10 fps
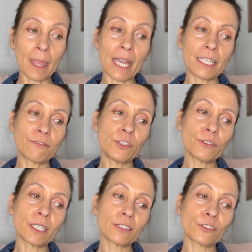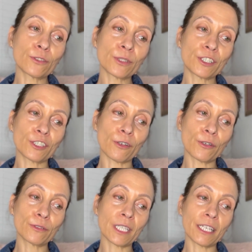and if you can source your
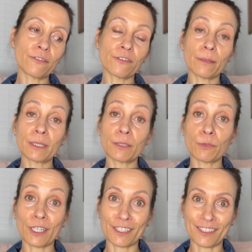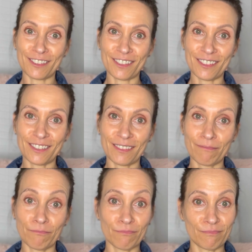own life from its presence.
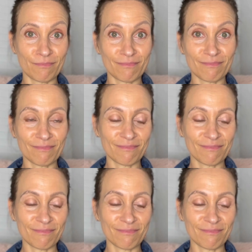Mm.